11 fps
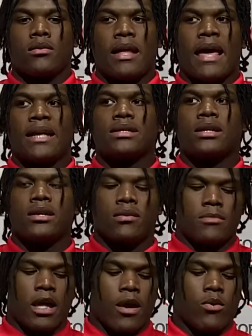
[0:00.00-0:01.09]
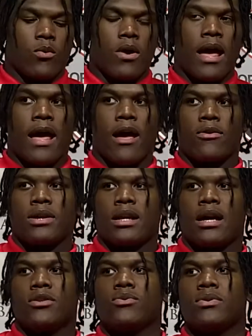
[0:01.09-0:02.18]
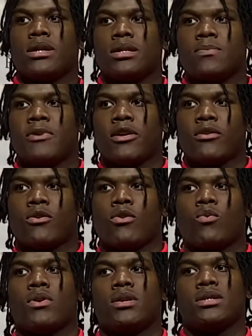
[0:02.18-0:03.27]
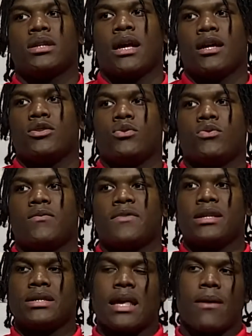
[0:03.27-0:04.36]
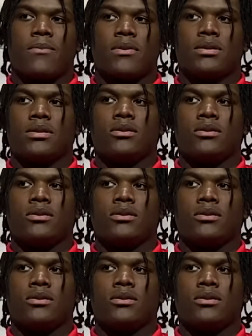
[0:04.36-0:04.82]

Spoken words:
asking him, like, how can I do this better or what should I do if this happens?